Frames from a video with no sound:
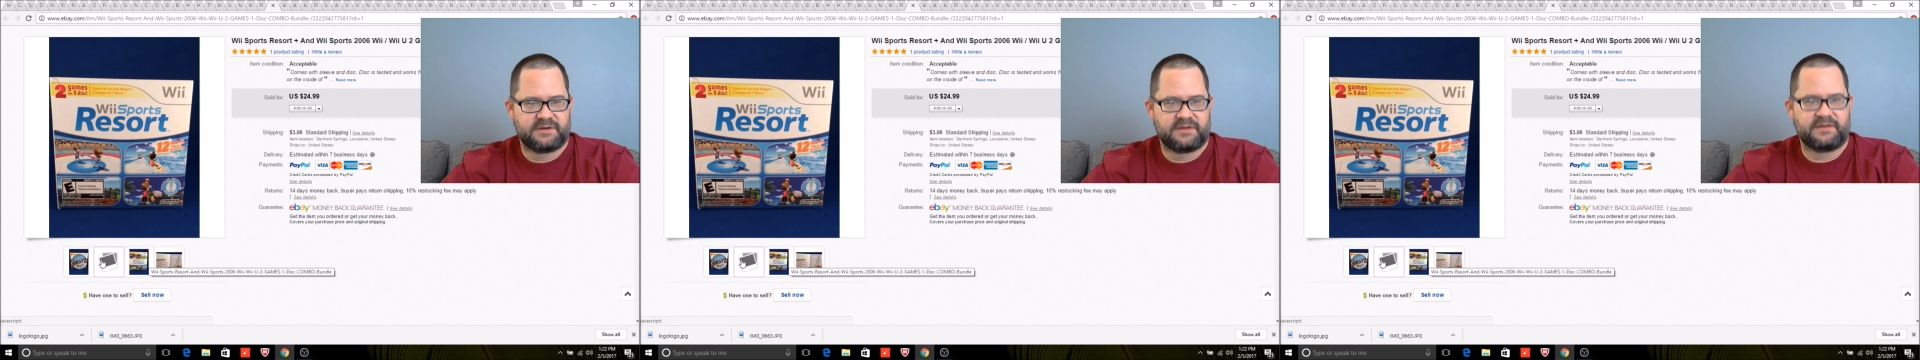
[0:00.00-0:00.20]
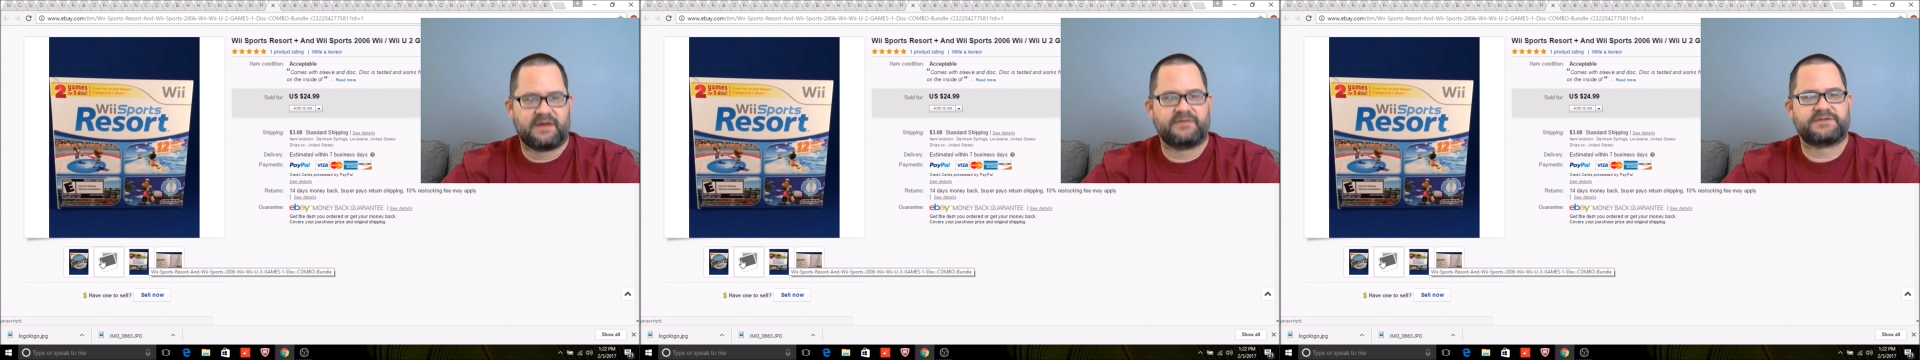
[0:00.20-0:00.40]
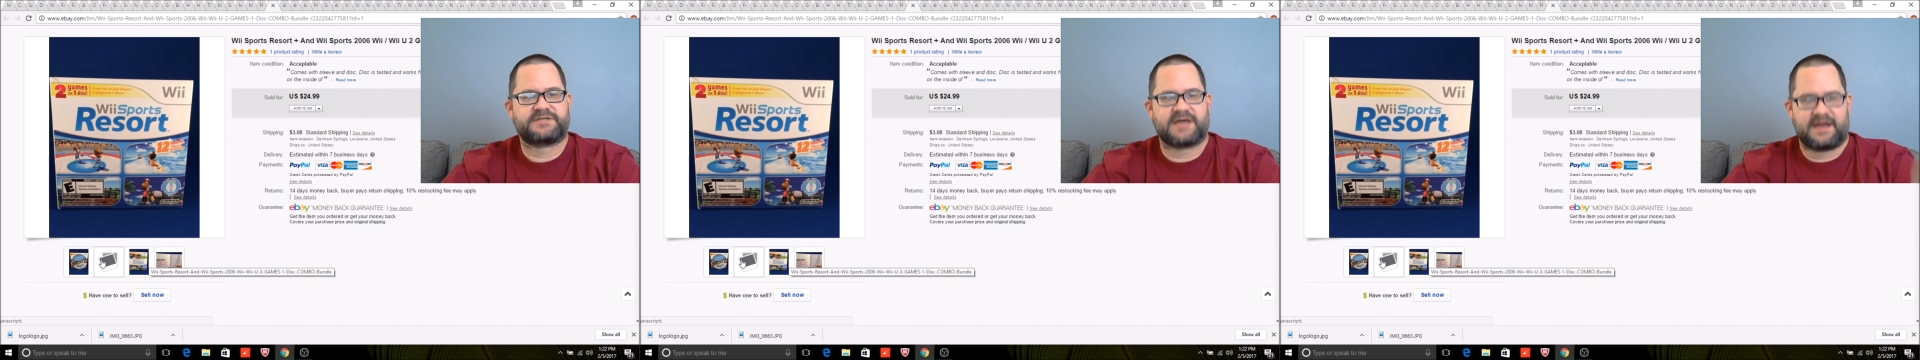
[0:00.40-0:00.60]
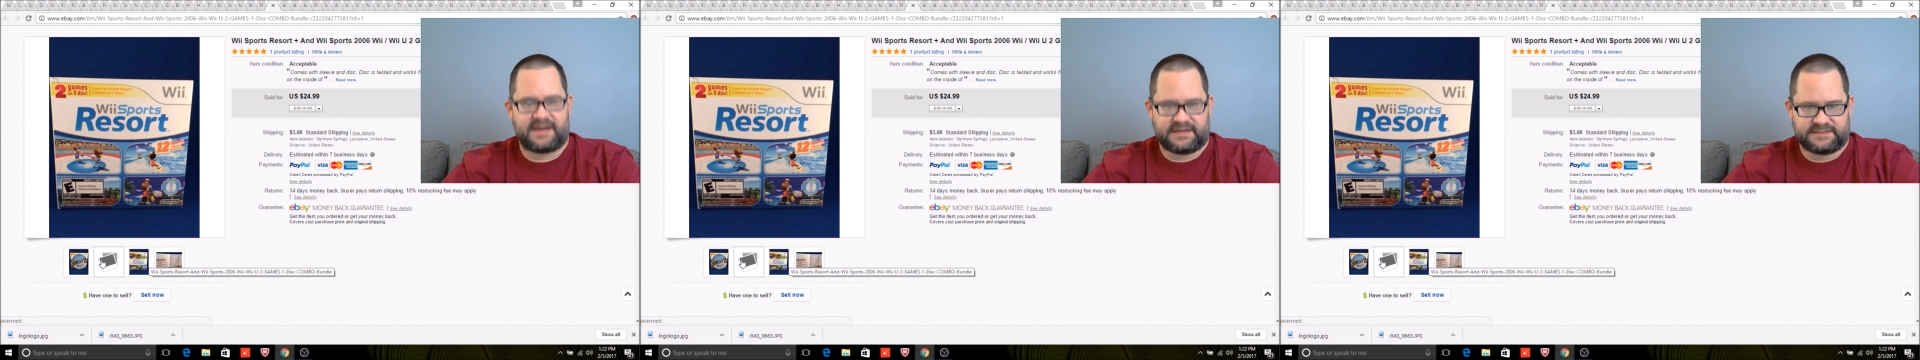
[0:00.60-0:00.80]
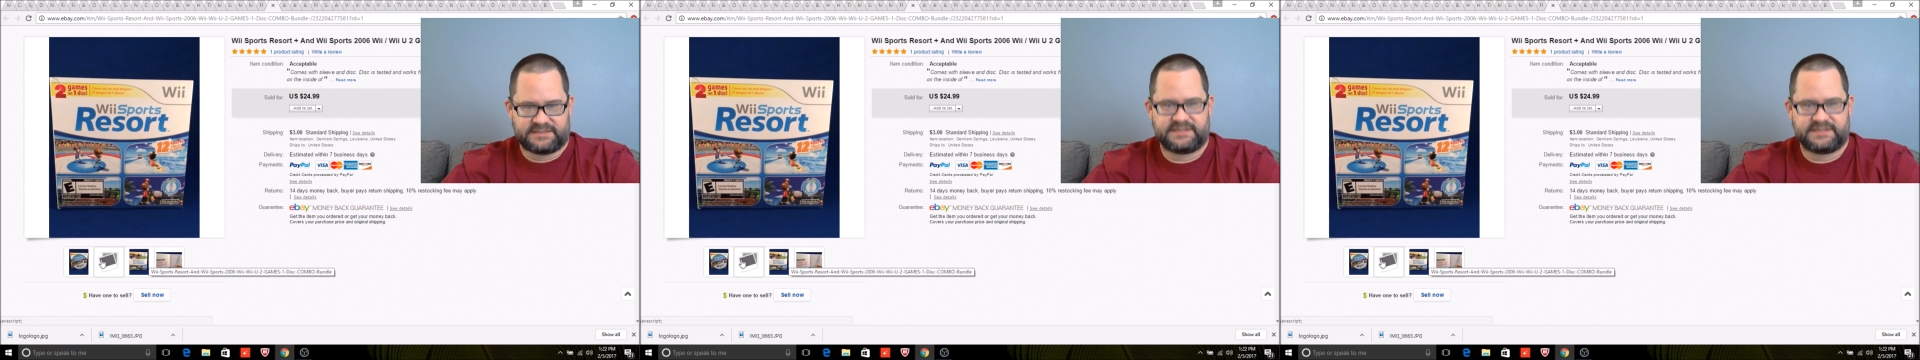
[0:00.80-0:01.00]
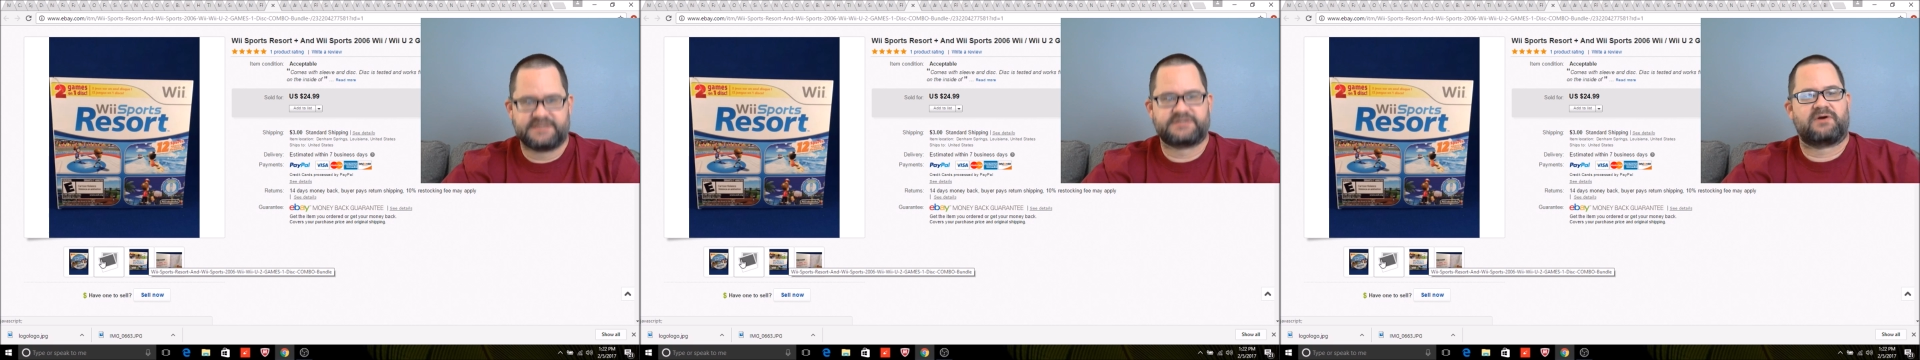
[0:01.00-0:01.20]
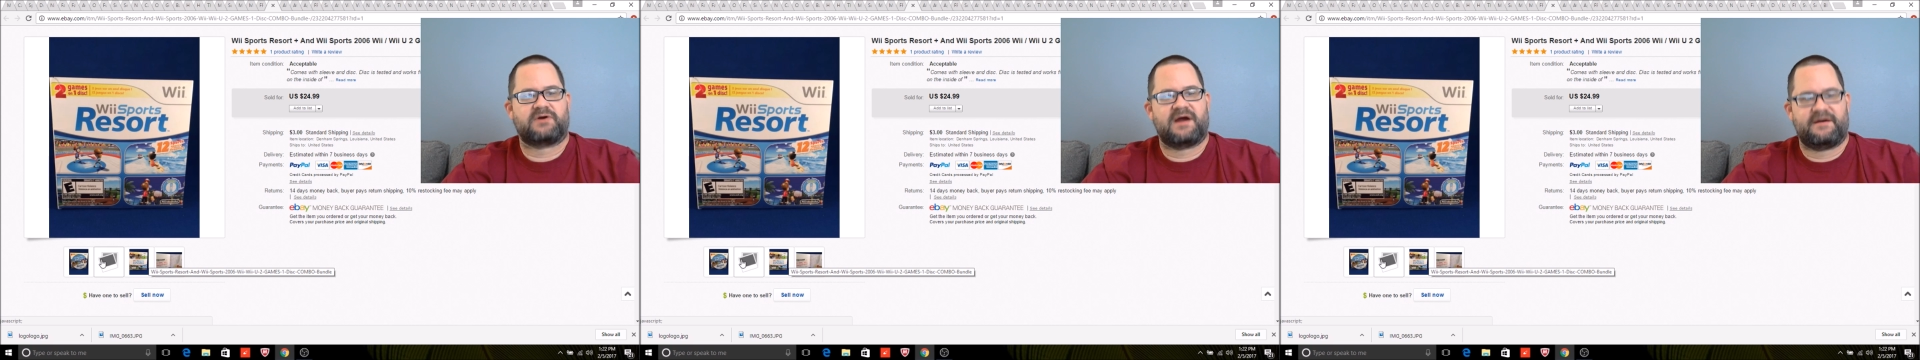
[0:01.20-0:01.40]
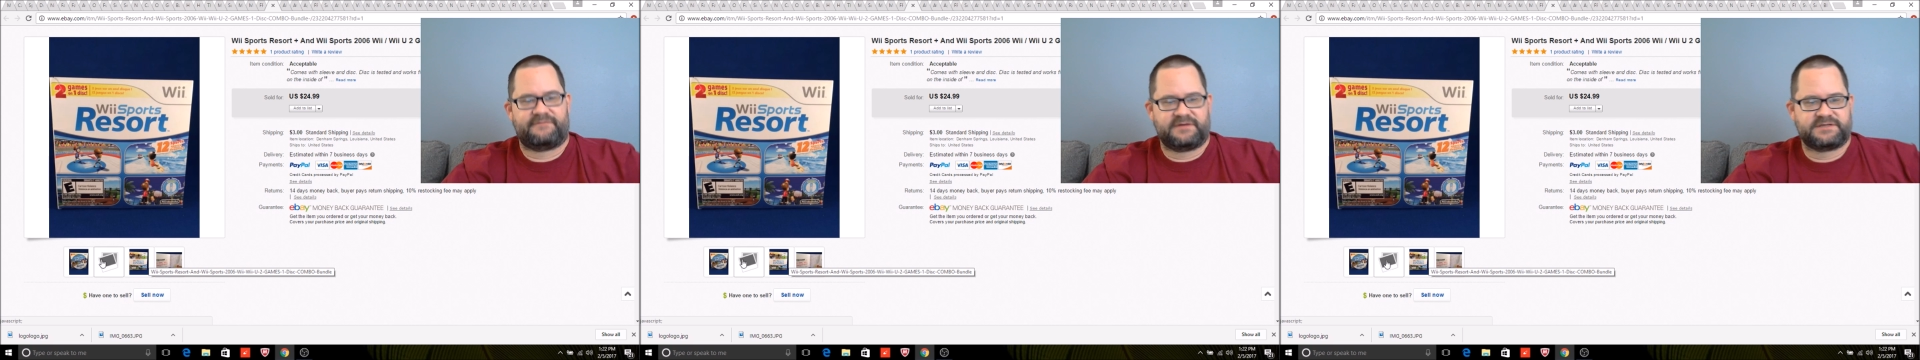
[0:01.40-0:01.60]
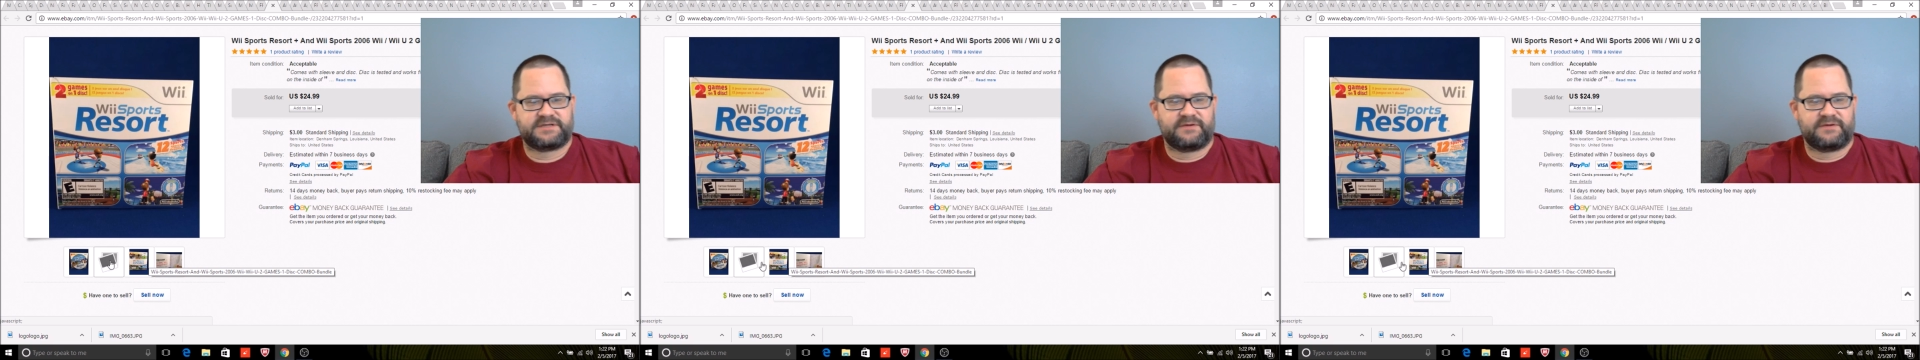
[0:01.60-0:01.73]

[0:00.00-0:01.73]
and the other side has these graphics.